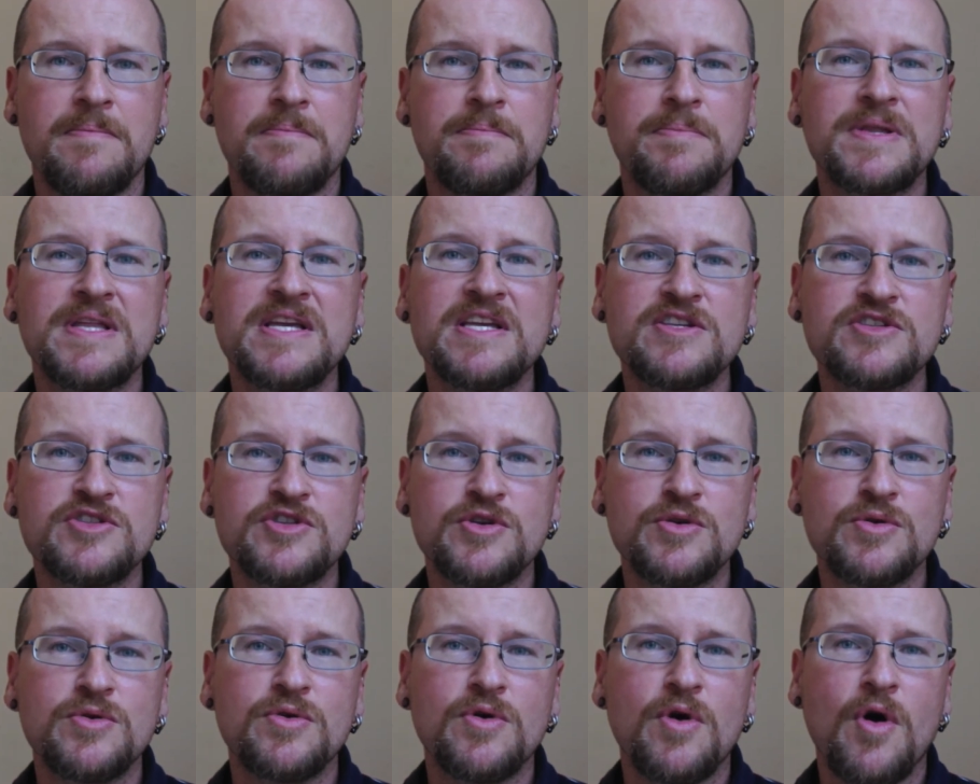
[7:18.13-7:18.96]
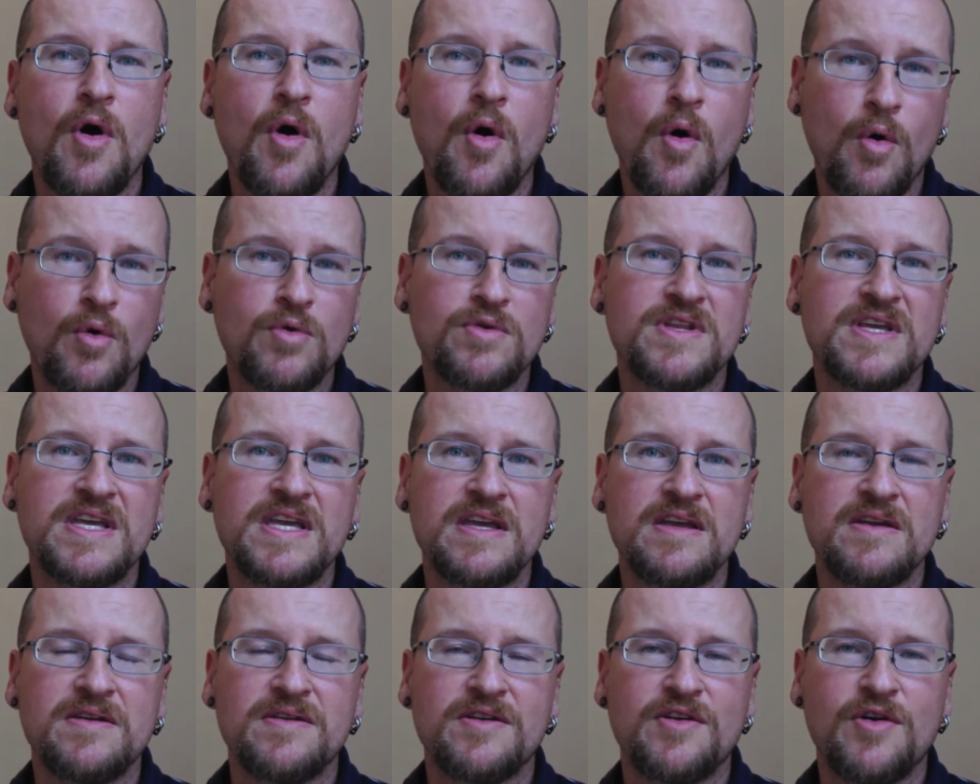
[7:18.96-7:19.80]
Please do
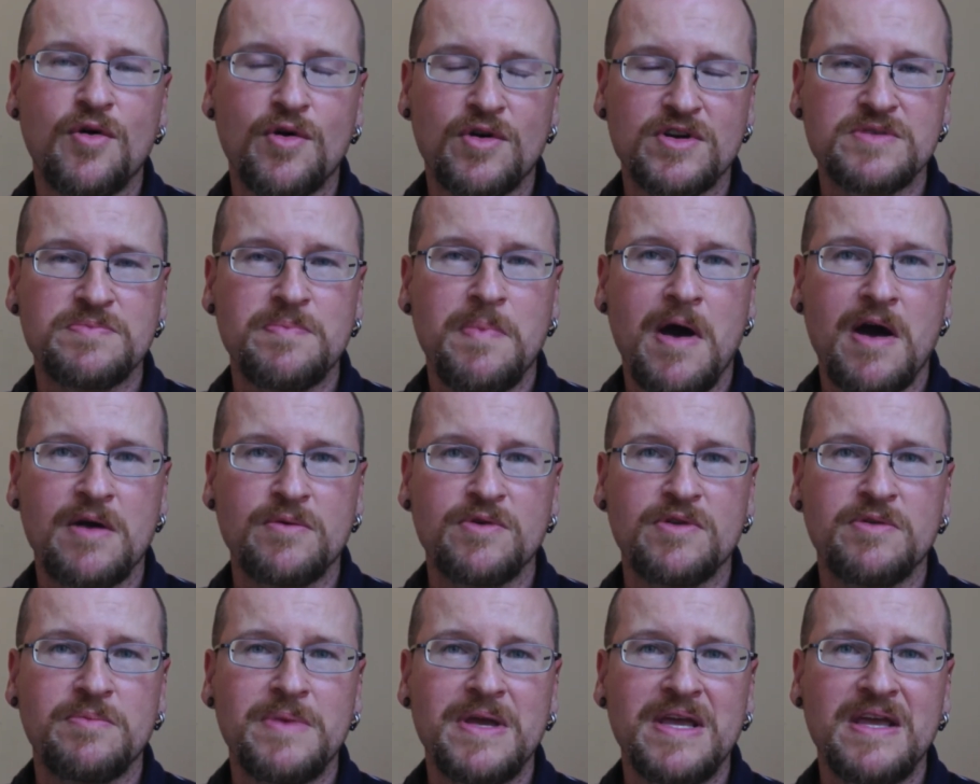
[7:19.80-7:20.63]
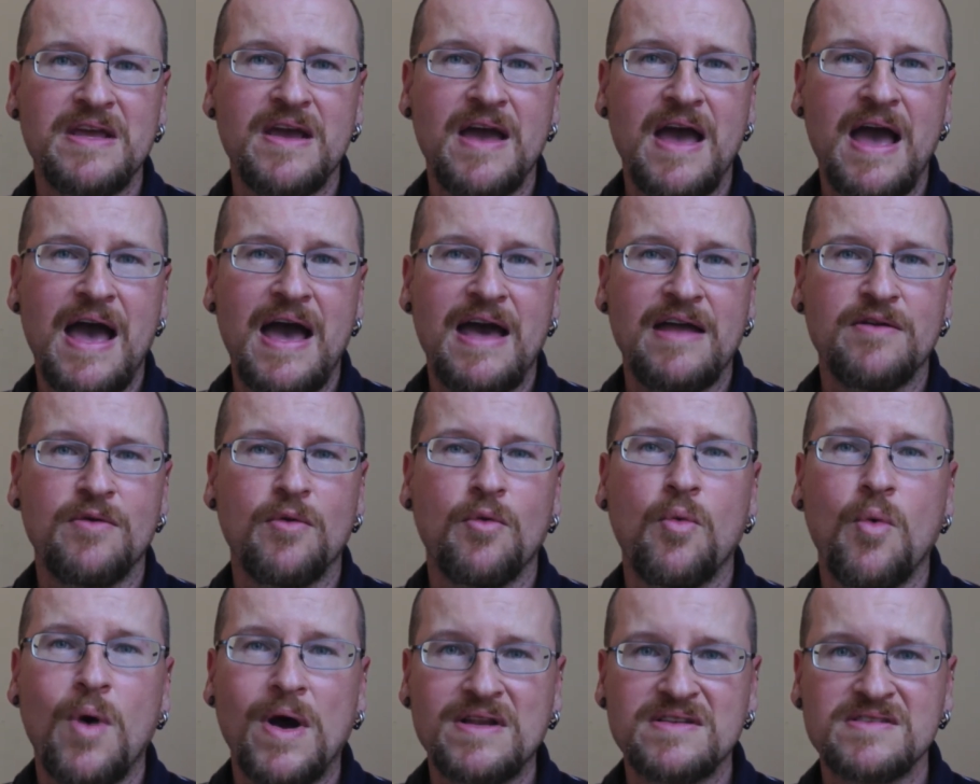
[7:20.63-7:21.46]
only correspond with me at
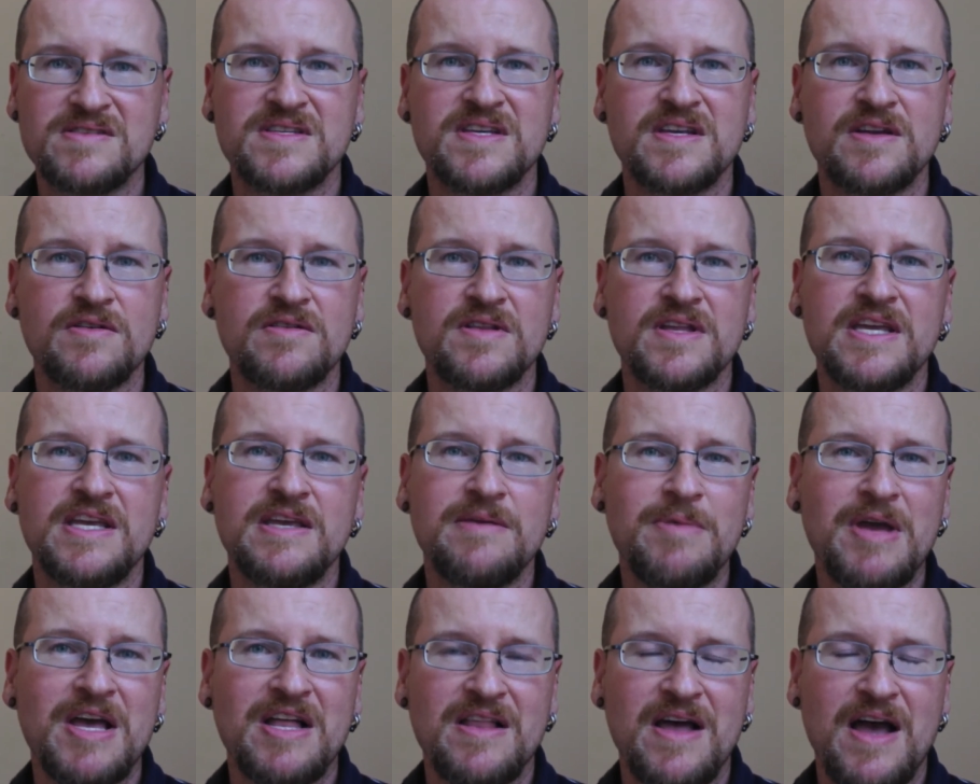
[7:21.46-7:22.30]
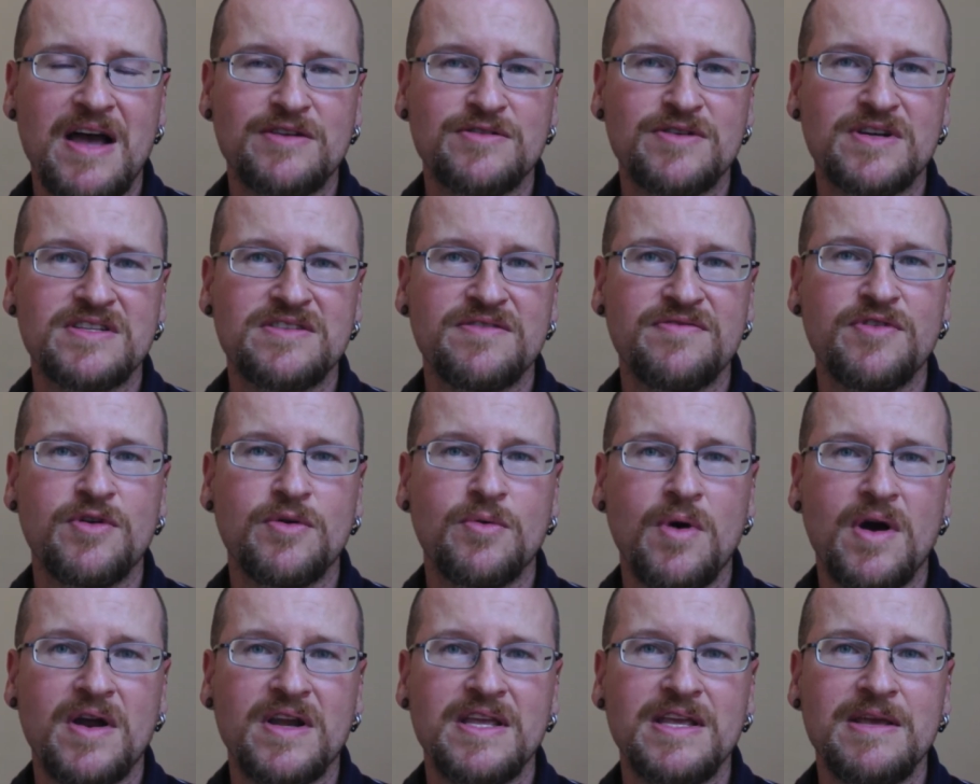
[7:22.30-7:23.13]
one single email address. If you
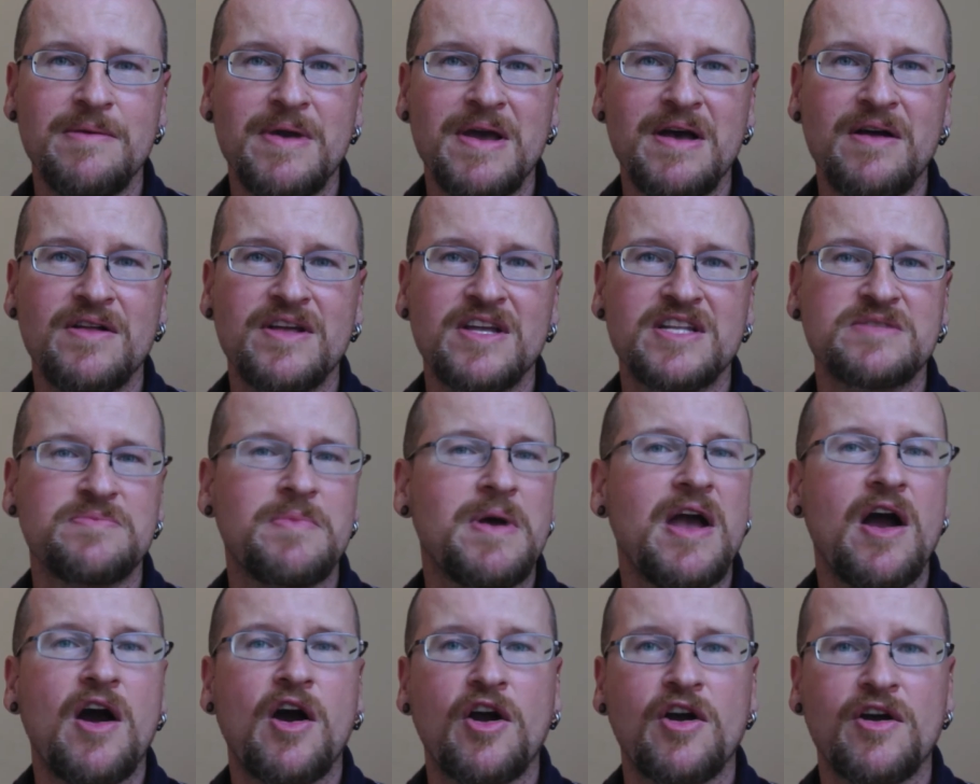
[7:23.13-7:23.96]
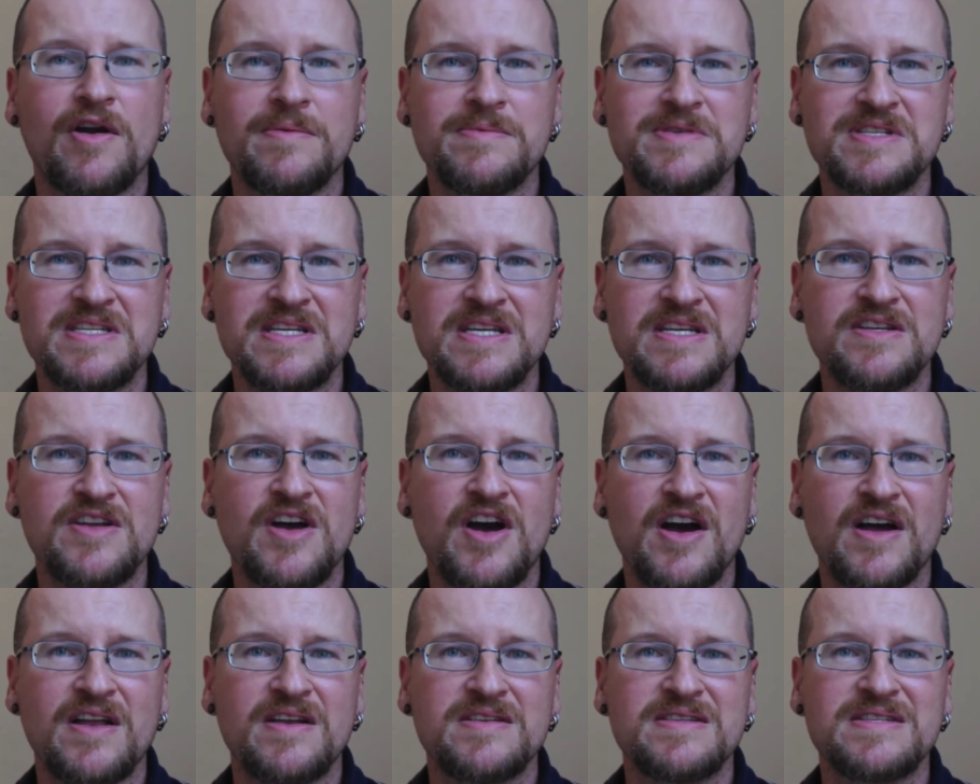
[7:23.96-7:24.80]
want email, it's my
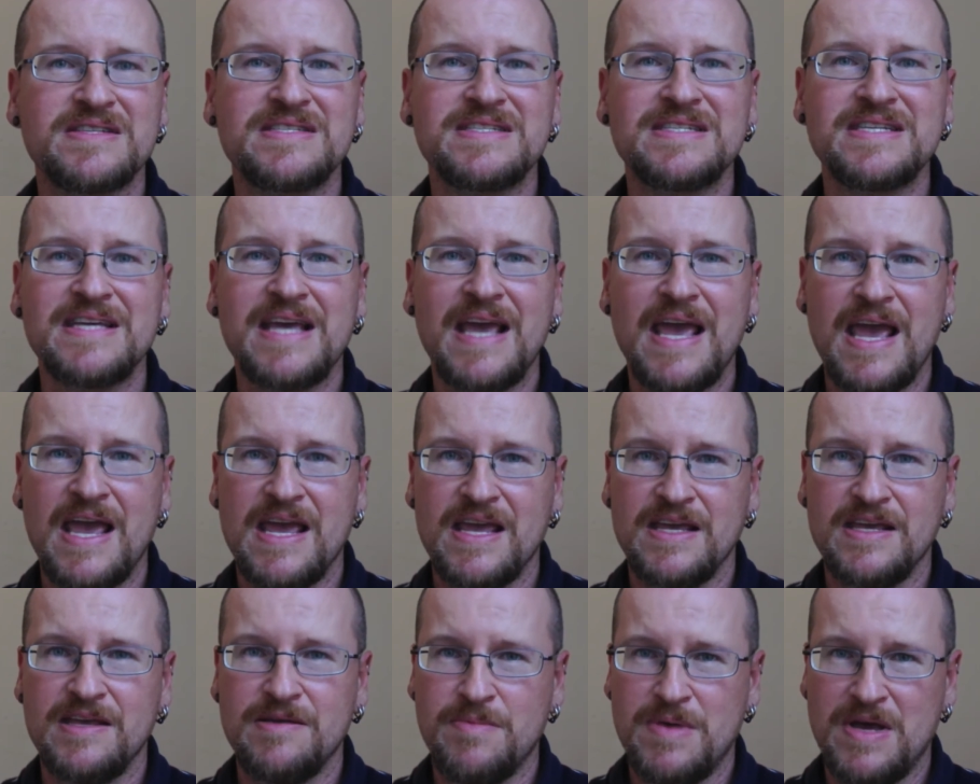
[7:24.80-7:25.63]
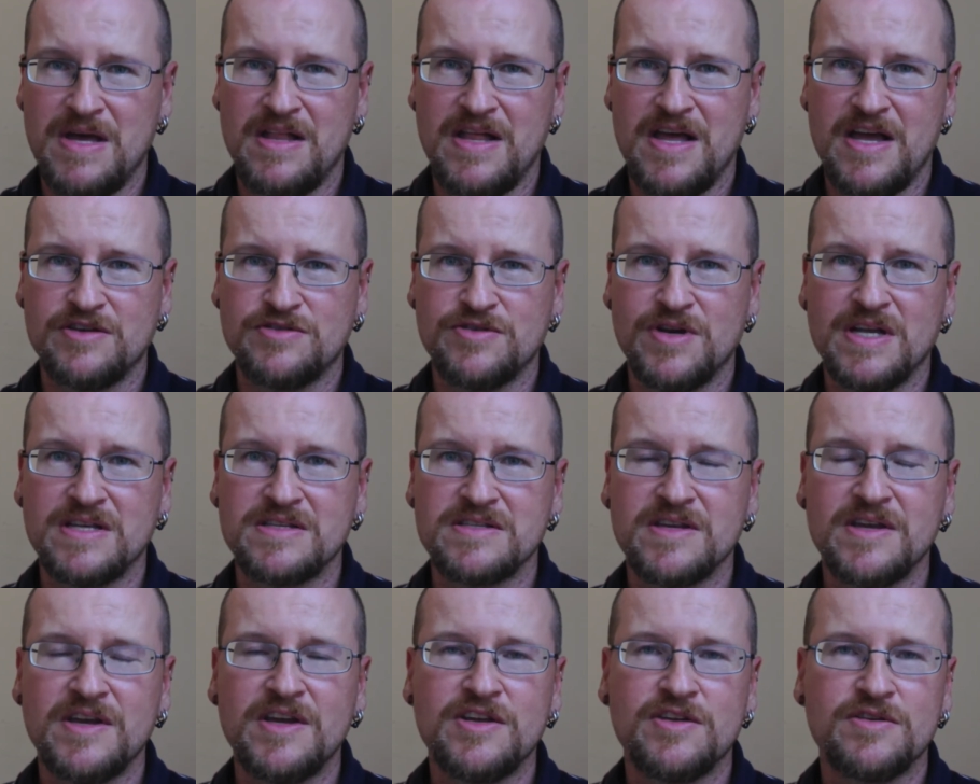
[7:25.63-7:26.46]
rmc.ca email
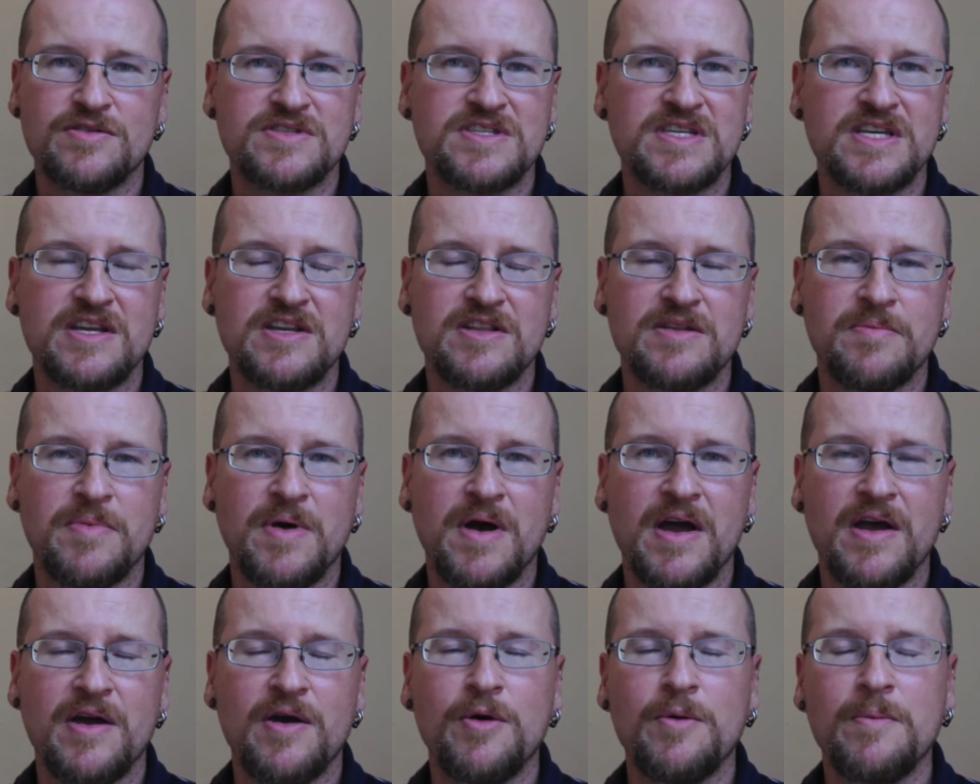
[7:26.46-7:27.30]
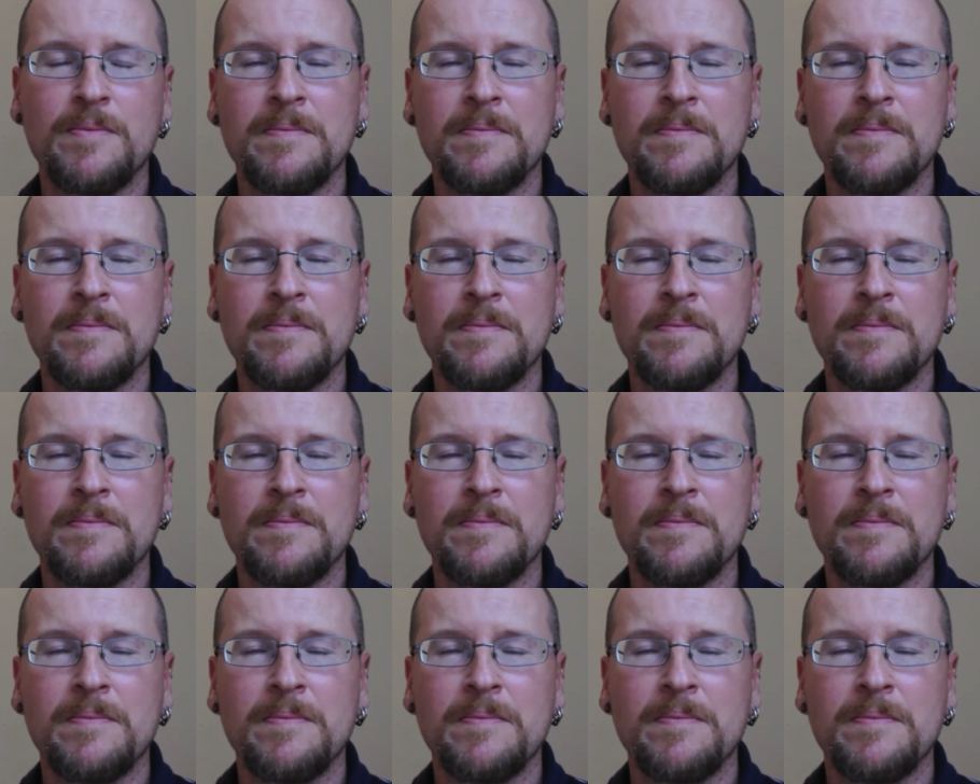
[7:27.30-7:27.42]
address. You'll see it in the bio.